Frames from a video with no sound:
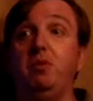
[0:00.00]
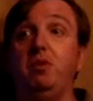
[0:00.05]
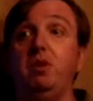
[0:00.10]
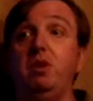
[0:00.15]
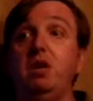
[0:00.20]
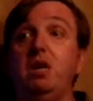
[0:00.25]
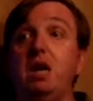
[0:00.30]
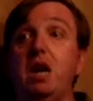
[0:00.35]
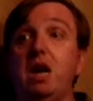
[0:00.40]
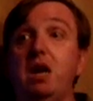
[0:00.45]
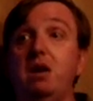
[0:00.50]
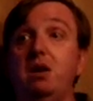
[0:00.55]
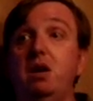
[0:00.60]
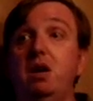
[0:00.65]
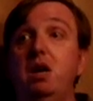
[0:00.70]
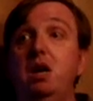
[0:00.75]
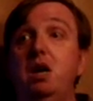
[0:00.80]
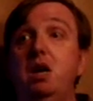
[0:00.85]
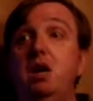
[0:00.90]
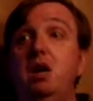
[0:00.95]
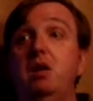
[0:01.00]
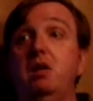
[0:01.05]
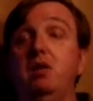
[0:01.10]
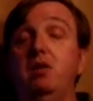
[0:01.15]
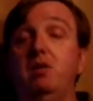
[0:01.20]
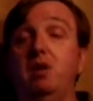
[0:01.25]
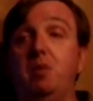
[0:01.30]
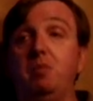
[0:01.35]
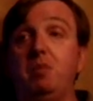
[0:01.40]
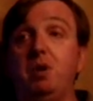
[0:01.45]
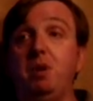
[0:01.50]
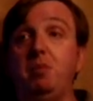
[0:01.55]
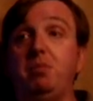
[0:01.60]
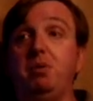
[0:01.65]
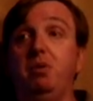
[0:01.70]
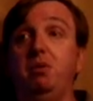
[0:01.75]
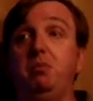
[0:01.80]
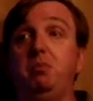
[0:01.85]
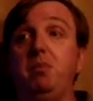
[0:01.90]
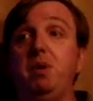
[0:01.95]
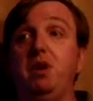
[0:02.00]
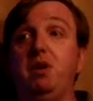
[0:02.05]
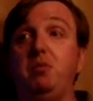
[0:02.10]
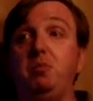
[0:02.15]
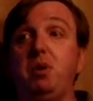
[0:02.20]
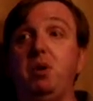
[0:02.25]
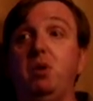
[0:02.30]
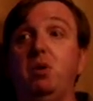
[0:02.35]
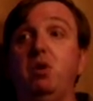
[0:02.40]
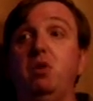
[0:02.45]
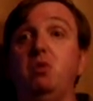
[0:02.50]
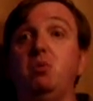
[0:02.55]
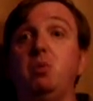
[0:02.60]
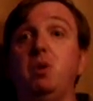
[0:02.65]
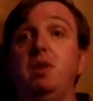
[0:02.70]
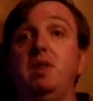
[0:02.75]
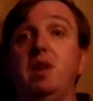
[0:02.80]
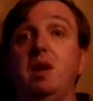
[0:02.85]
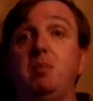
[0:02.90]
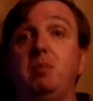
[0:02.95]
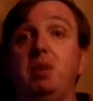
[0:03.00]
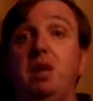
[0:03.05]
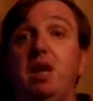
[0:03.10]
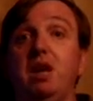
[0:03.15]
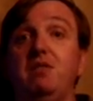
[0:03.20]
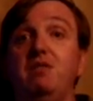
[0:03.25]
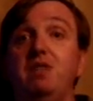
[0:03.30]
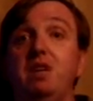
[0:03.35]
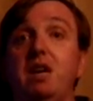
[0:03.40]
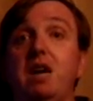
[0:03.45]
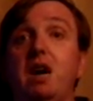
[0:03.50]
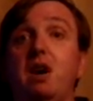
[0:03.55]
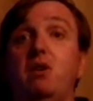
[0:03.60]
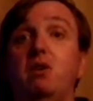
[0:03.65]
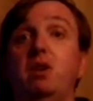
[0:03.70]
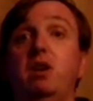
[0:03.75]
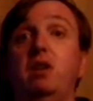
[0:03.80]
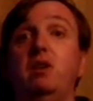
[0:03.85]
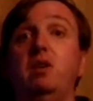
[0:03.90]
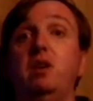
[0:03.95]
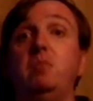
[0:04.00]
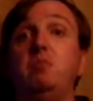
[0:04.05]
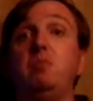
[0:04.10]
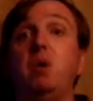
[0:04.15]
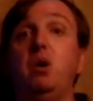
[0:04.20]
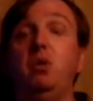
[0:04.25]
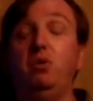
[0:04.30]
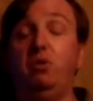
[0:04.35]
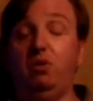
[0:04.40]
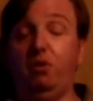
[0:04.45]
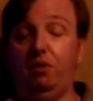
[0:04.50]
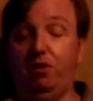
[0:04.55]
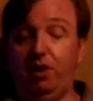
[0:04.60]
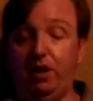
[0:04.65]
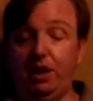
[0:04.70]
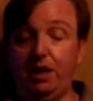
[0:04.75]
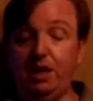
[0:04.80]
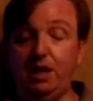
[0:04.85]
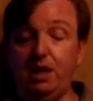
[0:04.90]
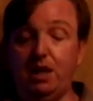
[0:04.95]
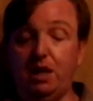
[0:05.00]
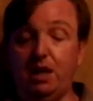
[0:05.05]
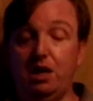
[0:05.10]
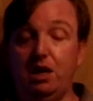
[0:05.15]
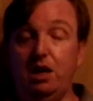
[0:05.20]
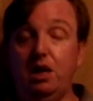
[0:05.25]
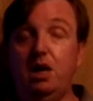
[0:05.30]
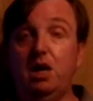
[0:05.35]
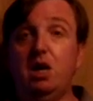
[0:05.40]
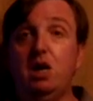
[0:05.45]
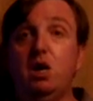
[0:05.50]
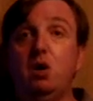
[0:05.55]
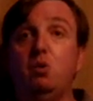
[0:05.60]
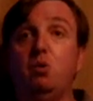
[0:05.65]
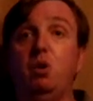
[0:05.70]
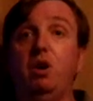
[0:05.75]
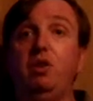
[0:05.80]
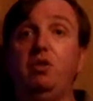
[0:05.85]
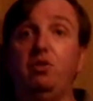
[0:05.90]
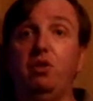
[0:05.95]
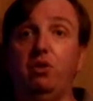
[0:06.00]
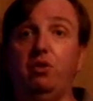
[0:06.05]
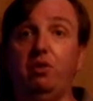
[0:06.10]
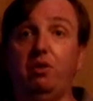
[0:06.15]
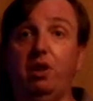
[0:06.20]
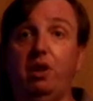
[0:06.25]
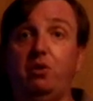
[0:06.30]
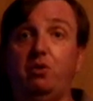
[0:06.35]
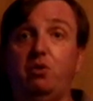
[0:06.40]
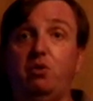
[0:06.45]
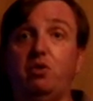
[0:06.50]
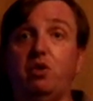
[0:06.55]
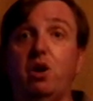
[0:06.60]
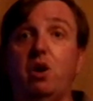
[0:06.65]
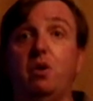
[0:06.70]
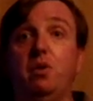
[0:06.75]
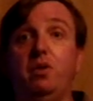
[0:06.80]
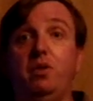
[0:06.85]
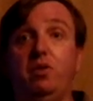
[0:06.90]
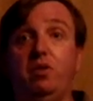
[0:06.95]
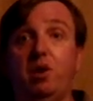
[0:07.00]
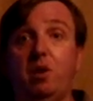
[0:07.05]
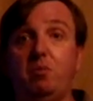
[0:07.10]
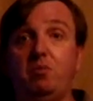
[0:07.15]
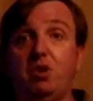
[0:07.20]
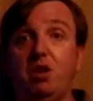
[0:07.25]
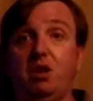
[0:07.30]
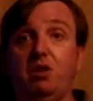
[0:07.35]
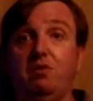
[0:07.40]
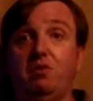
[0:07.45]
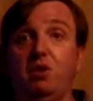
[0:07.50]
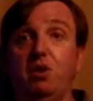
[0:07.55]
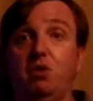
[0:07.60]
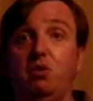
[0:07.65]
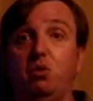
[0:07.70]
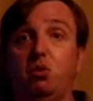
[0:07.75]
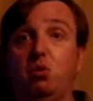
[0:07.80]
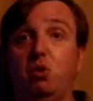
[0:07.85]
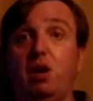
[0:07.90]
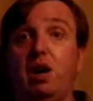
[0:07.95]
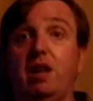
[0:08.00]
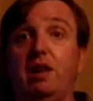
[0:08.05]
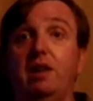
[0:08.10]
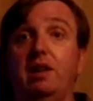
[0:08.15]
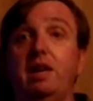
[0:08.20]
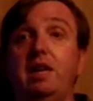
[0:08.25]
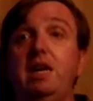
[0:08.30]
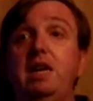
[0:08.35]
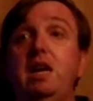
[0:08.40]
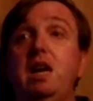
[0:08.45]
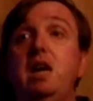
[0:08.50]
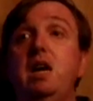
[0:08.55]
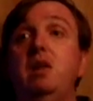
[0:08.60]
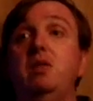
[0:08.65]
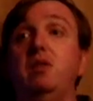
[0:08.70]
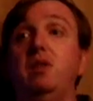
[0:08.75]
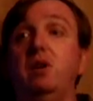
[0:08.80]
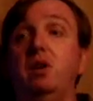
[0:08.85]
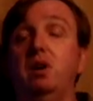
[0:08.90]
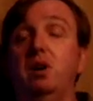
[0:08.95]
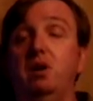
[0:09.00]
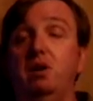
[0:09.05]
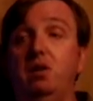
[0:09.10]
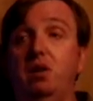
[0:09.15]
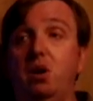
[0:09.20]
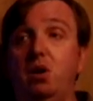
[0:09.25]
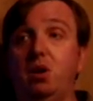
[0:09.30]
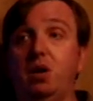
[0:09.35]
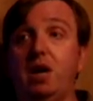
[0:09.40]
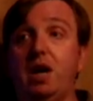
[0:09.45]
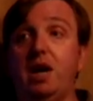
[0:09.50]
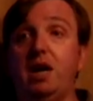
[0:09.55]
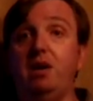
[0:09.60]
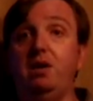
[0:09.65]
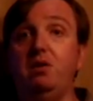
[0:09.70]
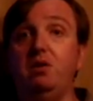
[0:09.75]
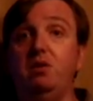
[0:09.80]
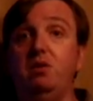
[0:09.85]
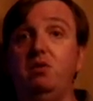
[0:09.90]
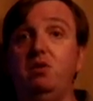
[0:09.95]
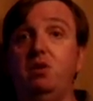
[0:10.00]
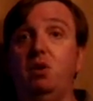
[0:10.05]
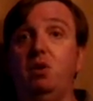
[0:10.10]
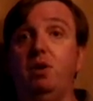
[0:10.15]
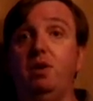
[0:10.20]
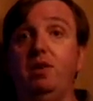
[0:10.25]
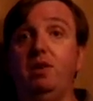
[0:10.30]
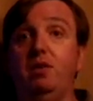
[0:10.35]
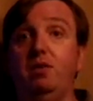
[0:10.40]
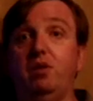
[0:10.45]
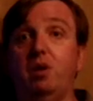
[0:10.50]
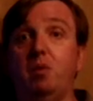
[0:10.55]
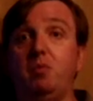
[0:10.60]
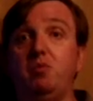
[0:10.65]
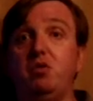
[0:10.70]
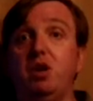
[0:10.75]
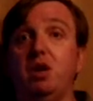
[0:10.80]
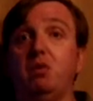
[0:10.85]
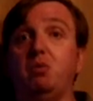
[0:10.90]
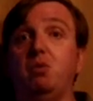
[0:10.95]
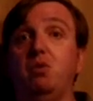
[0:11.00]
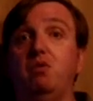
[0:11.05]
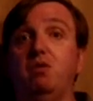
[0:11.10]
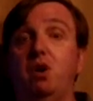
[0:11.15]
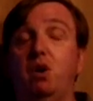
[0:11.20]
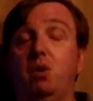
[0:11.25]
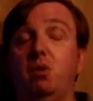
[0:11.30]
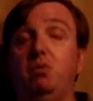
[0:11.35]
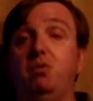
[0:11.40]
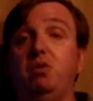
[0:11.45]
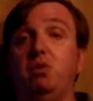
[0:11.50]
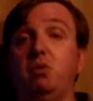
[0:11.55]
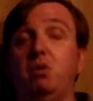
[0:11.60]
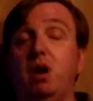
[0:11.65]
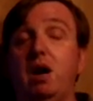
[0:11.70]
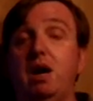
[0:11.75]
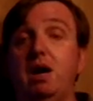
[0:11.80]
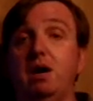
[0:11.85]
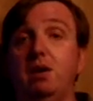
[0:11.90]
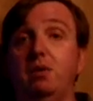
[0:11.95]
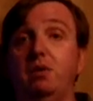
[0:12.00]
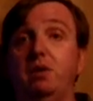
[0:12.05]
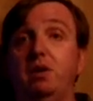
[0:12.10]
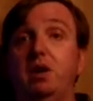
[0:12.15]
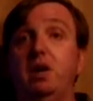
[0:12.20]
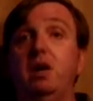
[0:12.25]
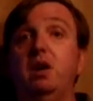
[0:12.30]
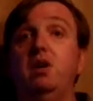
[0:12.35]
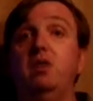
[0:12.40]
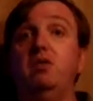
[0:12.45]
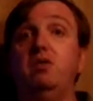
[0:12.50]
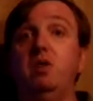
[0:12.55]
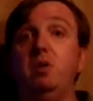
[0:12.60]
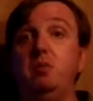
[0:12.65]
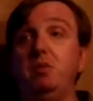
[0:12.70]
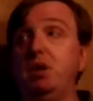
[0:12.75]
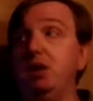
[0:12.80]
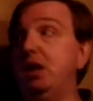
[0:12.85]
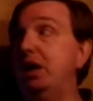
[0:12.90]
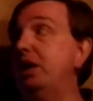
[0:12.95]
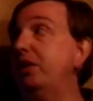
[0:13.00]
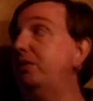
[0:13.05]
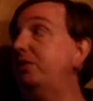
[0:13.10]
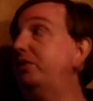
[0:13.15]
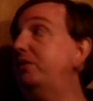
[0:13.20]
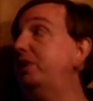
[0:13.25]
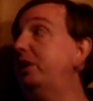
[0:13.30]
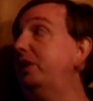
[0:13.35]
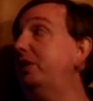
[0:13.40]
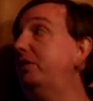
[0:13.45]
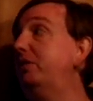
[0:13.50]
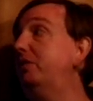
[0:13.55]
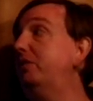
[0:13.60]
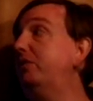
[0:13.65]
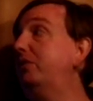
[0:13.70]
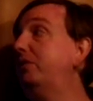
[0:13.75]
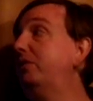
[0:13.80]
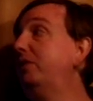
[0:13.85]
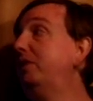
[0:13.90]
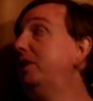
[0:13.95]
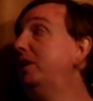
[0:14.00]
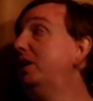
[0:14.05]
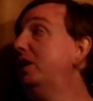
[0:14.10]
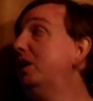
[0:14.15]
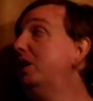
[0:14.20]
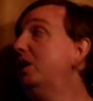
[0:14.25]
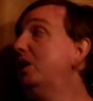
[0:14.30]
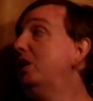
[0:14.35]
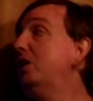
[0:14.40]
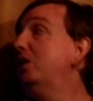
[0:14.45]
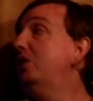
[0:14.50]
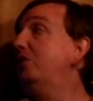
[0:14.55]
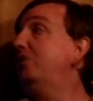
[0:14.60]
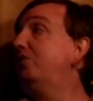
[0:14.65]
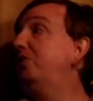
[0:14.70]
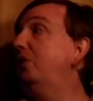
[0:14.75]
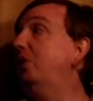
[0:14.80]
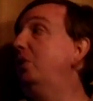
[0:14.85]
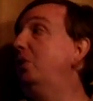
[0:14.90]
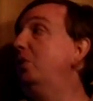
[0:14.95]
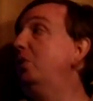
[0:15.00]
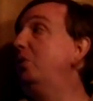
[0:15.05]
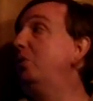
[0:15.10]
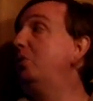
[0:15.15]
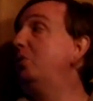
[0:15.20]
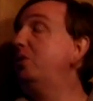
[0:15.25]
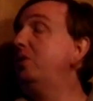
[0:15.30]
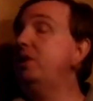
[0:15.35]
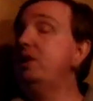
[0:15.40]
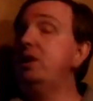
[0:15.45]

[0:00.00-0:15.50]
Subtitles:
that you get that some people experience when they play VR. And indeed, most of the research literature on the subject of virtual reality that I located during the subject revolves around simulator sickness. So